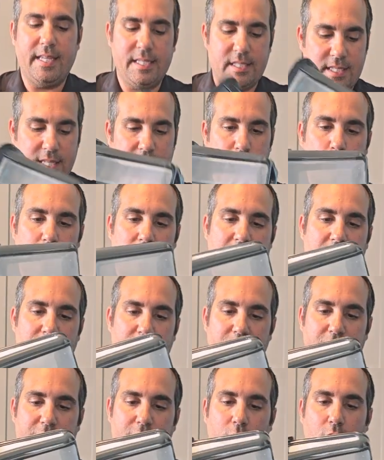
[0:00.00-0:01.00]
This thing will get
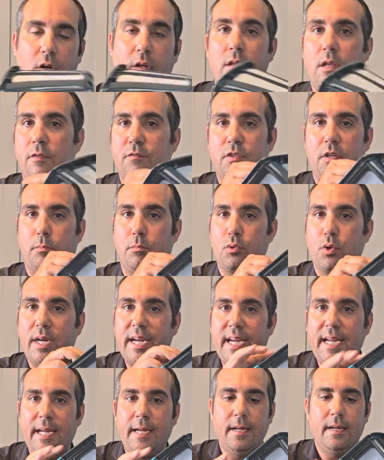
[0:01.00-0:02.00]
full of
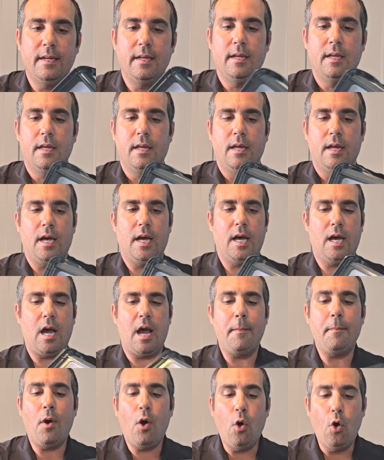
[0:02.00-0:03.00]
debris.
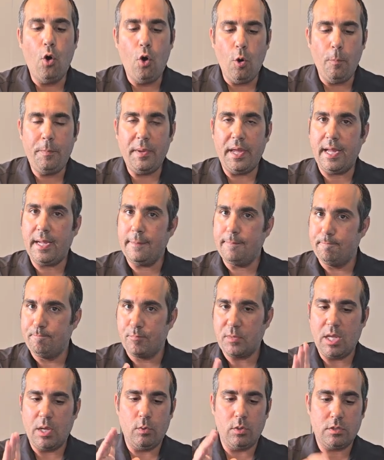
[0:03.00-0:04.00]
I'm hoping,
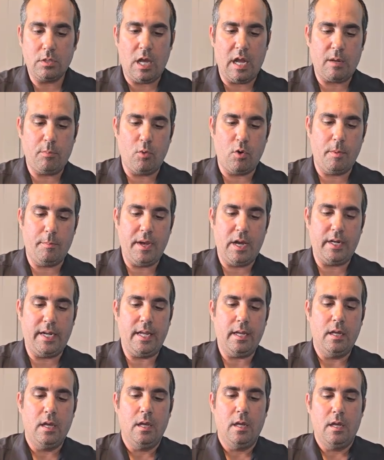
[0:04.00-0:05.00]
and we'll talk more about
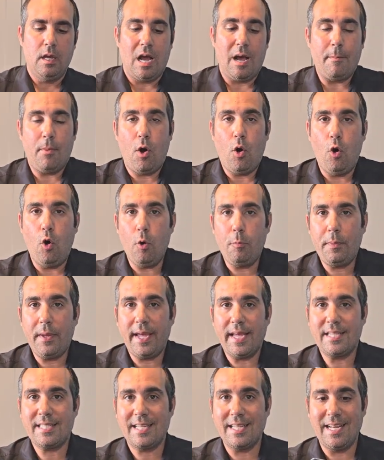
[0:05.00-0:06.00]
it, I'm hoping
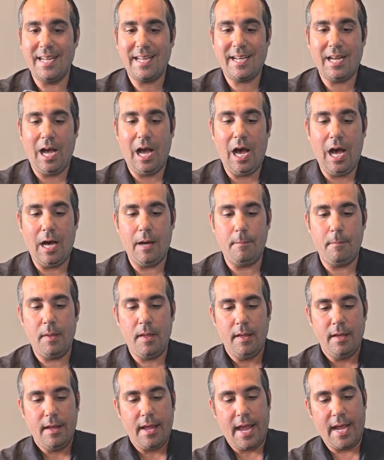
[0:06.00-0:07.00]
it's going to come
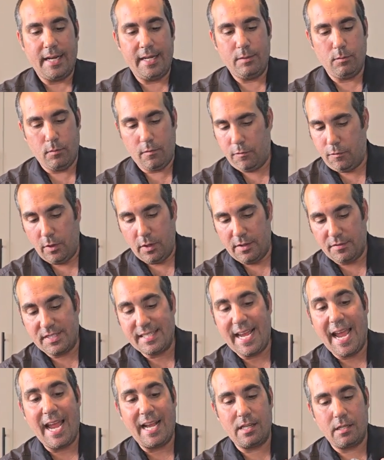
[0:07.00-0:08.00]
and full of
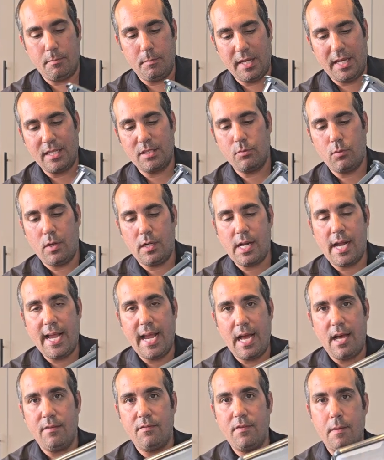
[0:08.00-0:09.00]
sand, because what I
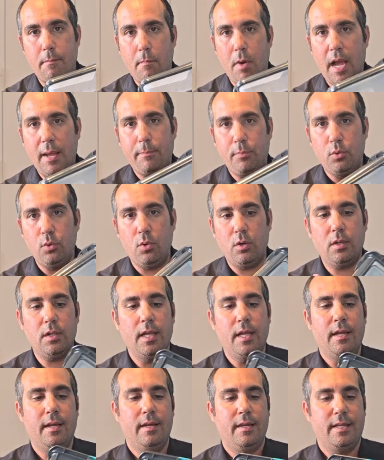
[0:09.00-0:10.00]
have at my pool
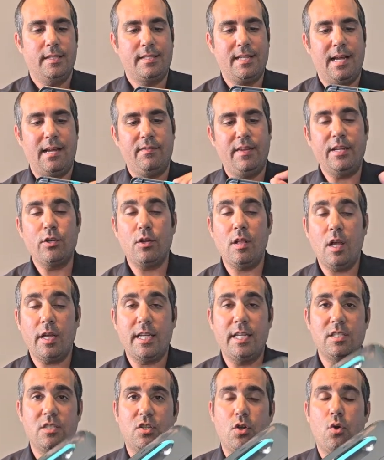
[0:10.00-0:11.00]
is I have
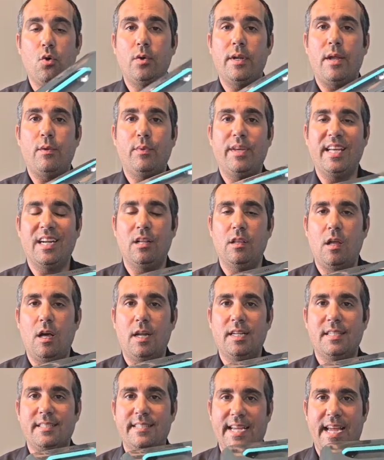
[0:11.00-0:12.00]
interlocking stone and we get a lot
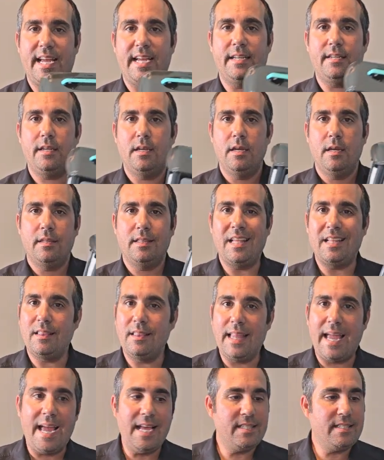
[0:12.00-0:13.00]
of sand that
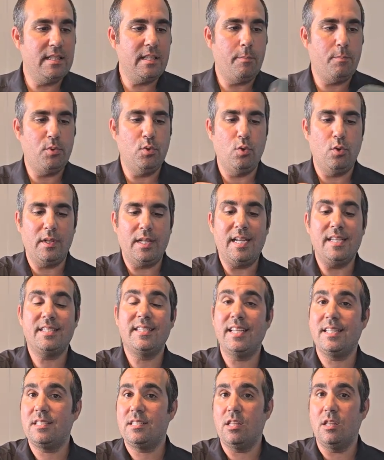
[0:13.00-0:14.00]
lands in the pool and it
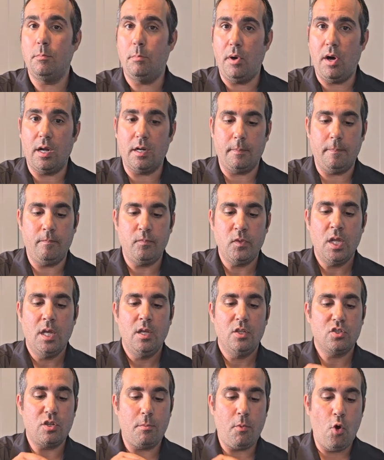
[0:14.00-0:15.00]
sits to the bottom.
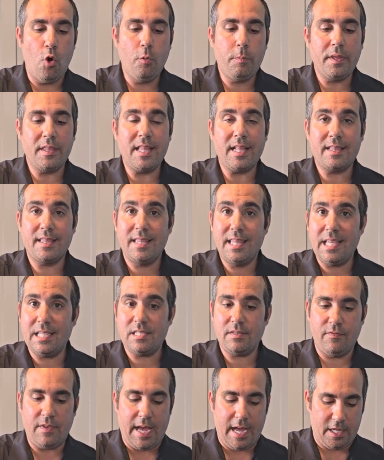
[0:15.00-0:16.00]
So I'm hoping that
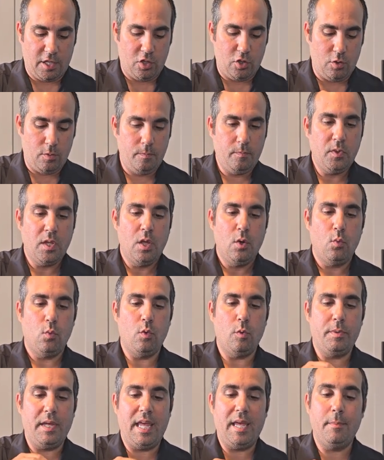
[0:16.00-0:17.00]
this vacuum
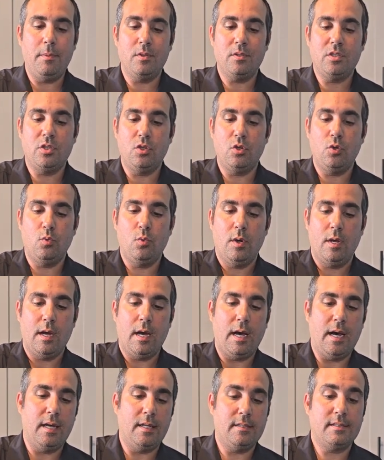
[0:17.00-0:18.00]
will be able to
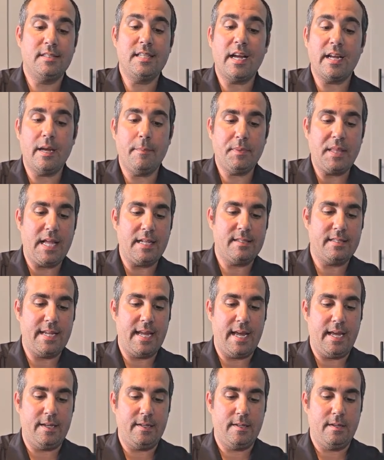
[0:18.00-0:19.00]
suck up that
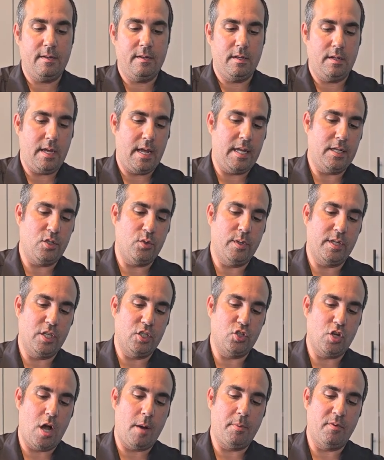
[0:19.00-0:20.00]
sand and do a
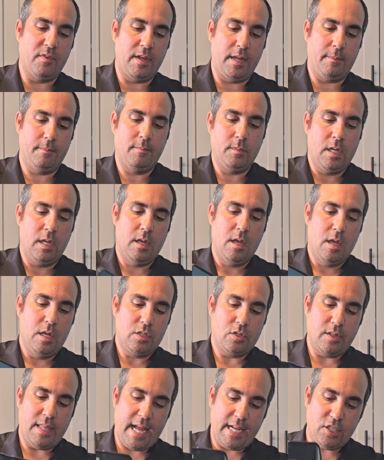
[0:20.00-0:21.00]
good job of it.
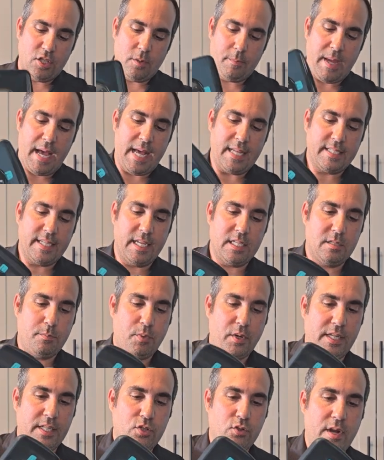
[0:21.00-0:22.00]
So that's your basket. It's
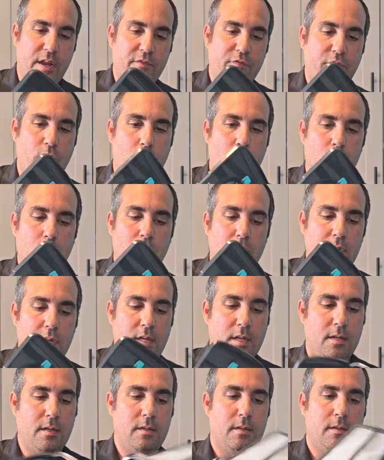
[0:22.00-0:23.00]
pretty straightforward.
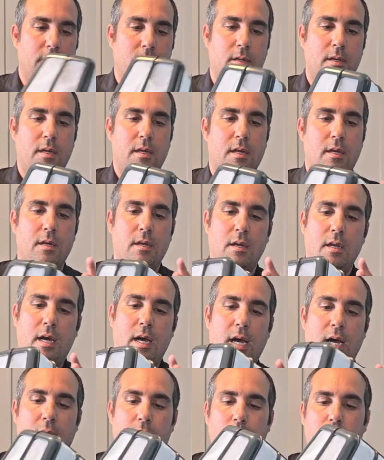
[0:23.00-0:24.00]

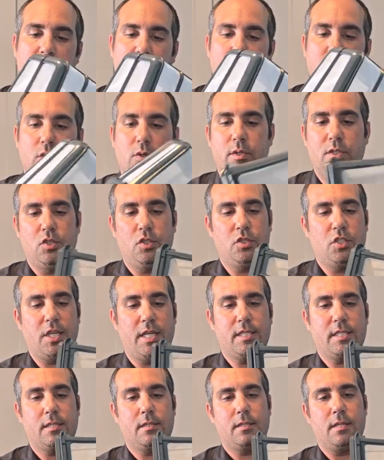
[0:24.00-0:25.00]
What you do is you
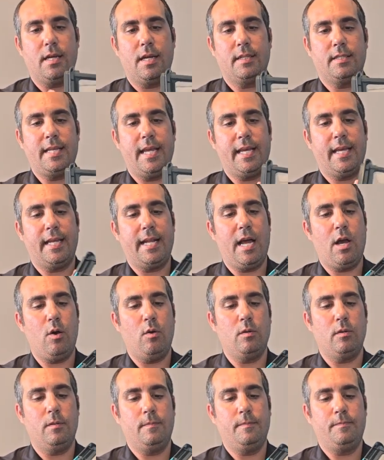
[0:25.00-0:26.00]
just take it
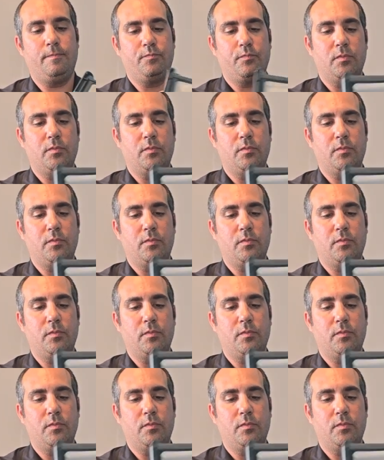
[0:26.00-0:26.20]
out,